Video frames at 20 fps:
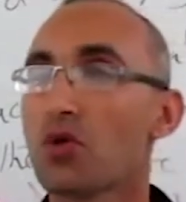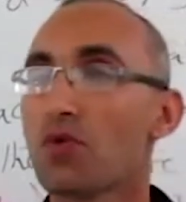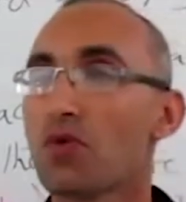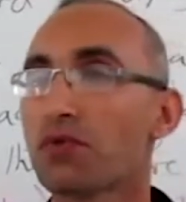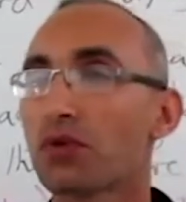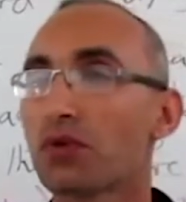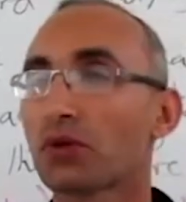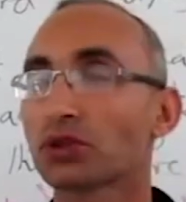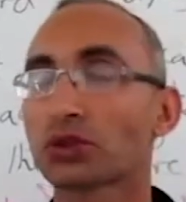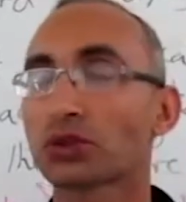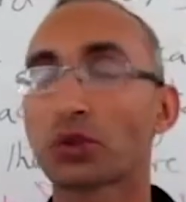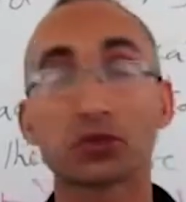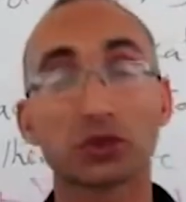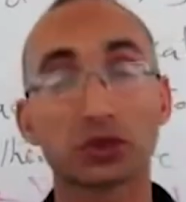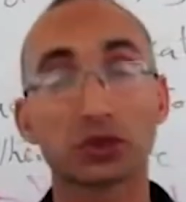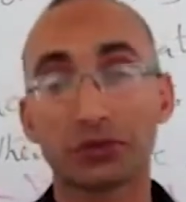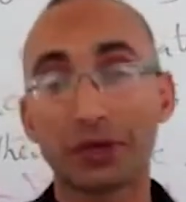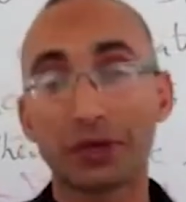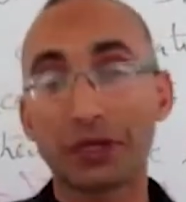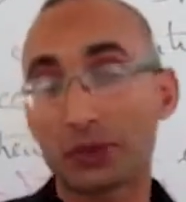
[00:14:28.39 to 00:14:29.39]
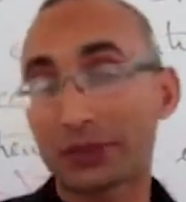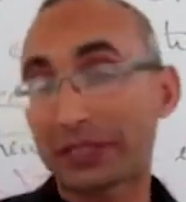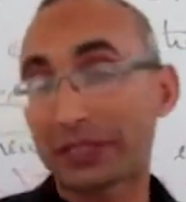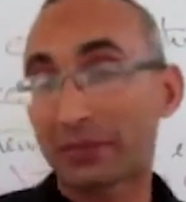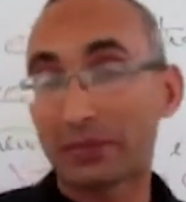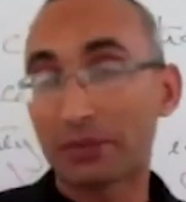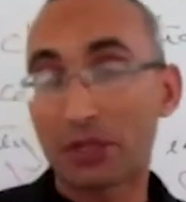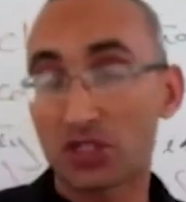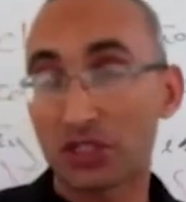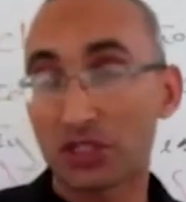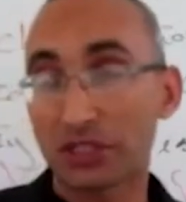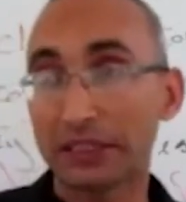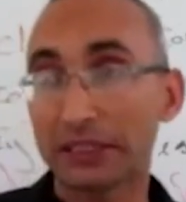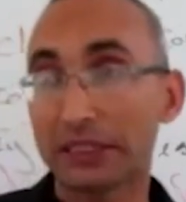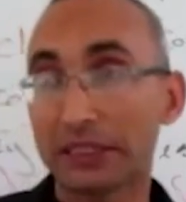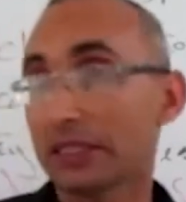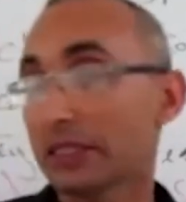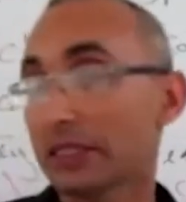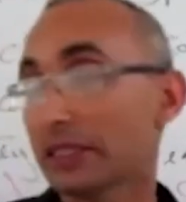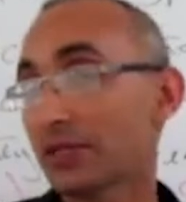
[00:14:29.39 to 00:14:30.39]
For short stories, we can mention
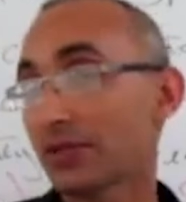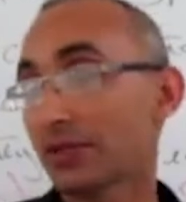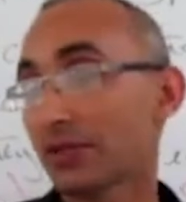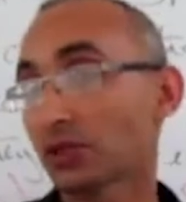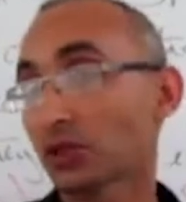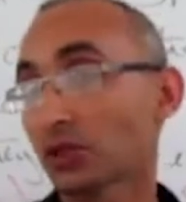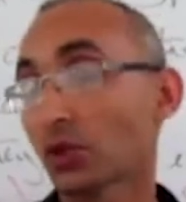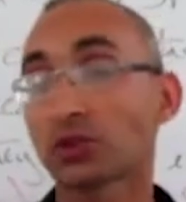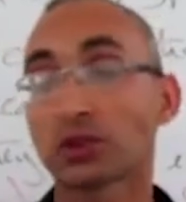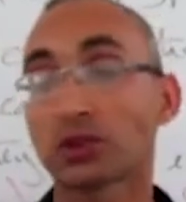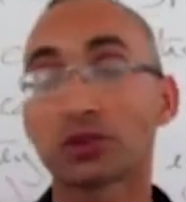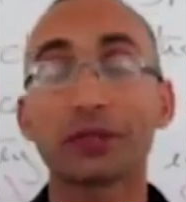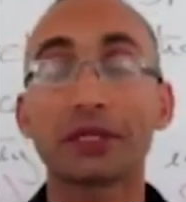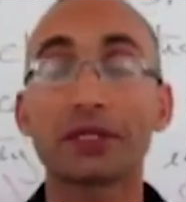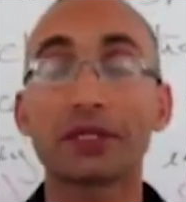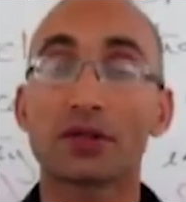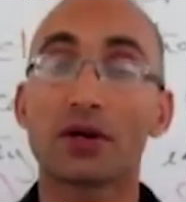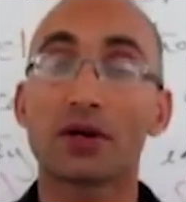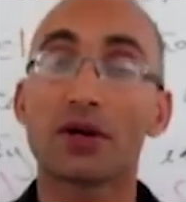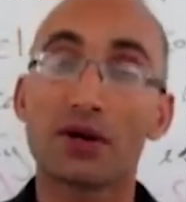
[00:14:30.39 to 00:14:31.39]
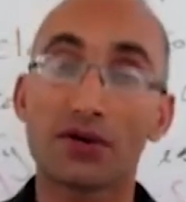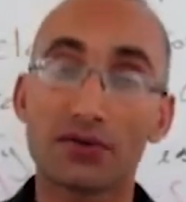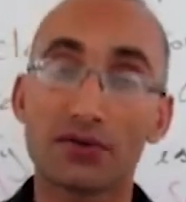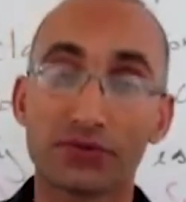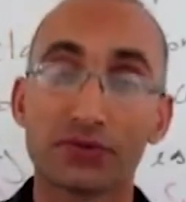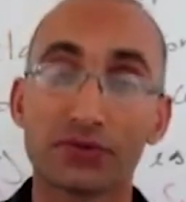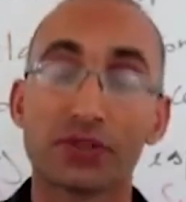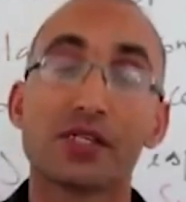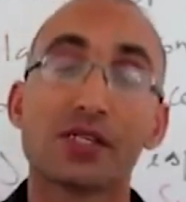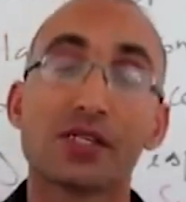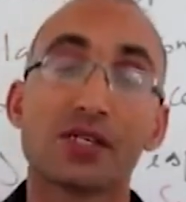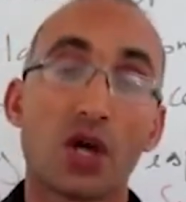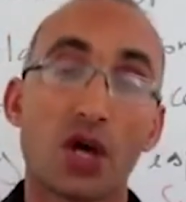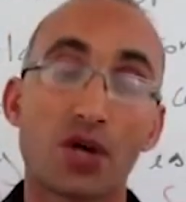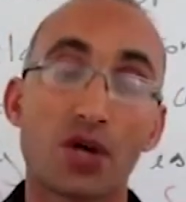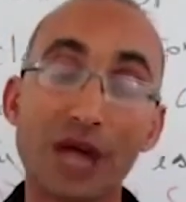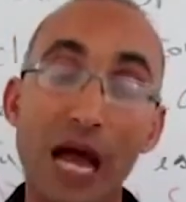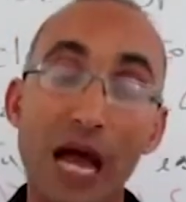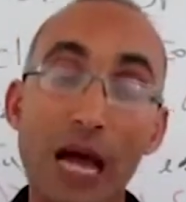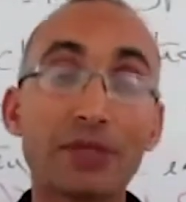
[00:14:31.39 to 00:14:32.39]
here the short stories of
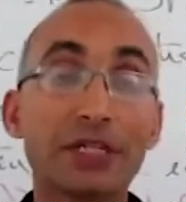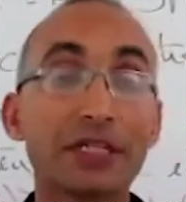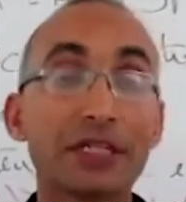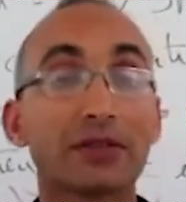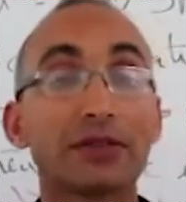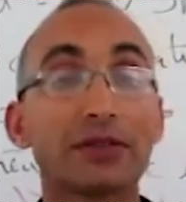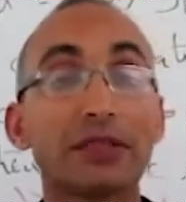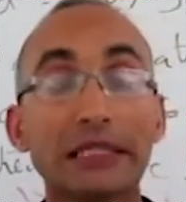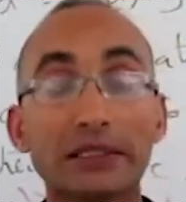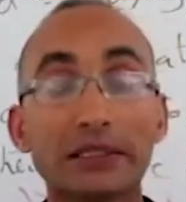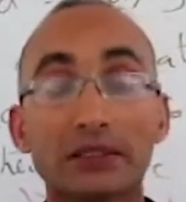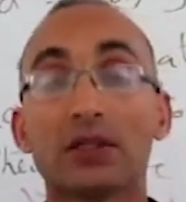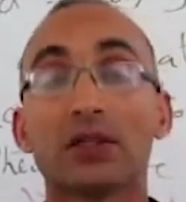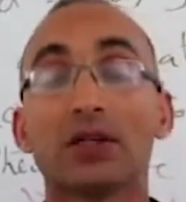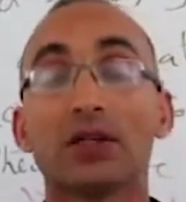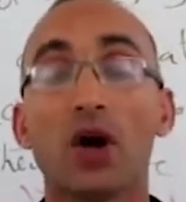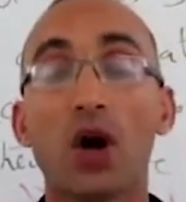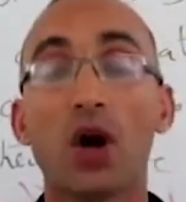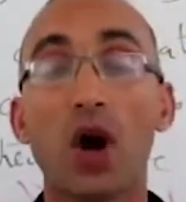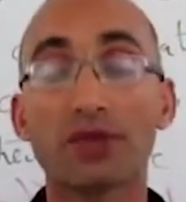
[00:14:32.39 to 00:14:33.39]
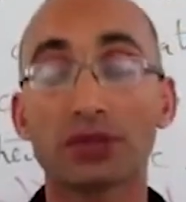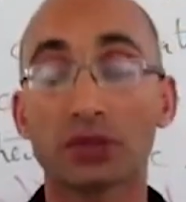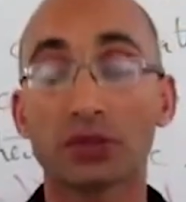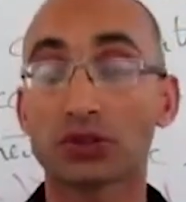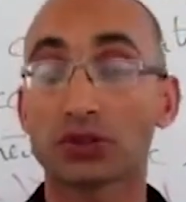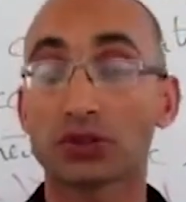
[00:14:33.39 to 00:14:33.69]
the American leader of short